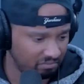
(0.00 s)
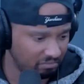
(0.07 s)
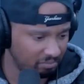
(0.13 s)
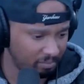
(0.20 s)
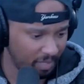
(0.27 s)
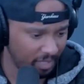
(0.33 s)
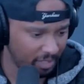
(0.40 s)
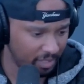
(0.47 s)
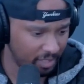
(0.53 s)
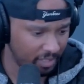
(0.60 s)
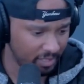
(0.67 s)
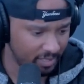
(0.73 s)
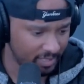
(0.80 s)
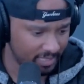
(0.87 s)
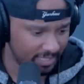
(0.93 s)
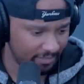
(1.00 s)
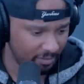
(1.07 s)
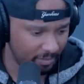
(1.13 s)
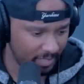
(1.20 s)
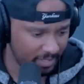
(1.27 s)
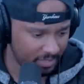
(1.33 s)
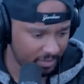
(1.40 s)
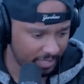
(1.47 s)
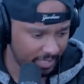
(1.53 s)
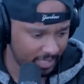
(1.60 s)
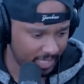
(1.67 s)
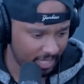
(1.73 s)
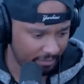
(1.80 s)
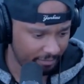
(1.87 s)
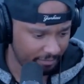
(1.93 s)
about a good 7 minutes or 8
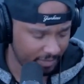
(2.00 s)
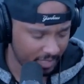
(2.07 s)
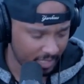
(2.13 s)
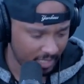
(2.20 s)
left.